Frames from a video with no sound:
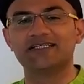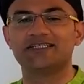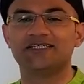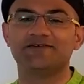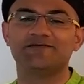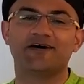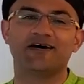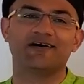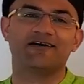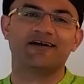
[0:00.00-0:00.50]

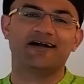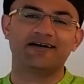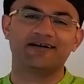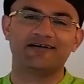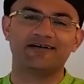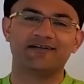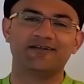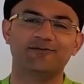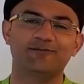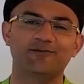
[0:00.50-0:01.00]
Shiva
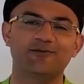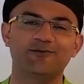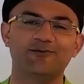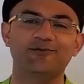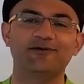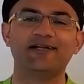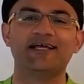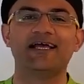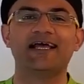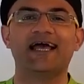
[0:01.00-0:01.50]
granted the
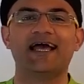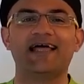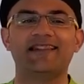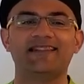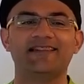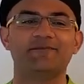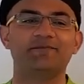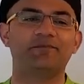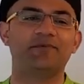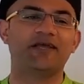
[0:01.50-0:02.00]
boon, and
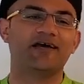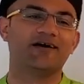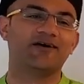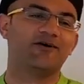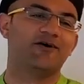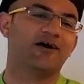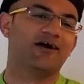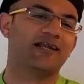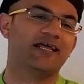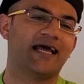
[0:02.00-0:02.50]
the pair got